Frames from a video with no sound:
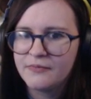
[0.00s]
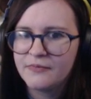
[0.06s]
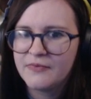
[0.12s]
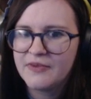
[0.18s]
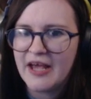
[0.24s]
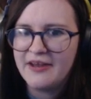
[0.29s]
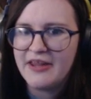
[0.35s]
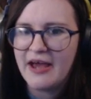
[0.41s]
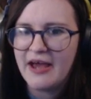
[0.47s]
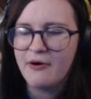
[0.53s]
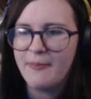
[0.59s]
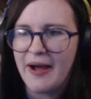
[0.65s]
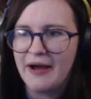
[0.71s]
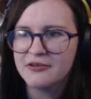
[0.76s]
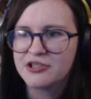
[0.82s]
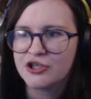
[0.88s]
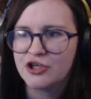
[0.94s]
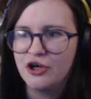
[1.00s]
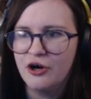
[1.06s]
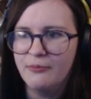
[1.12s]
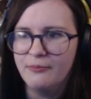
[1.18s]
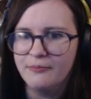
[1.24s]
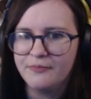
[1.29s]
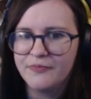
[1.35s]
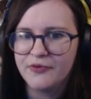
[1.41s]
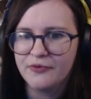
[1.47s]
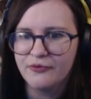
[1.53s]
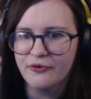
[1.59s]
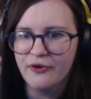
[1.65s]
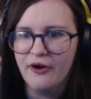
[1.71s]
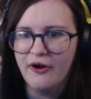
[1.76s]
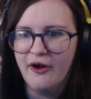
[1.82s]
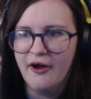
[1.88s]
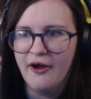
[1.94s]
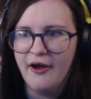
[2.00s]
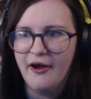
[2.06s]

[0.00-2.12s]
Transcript: then they're about to come. Right.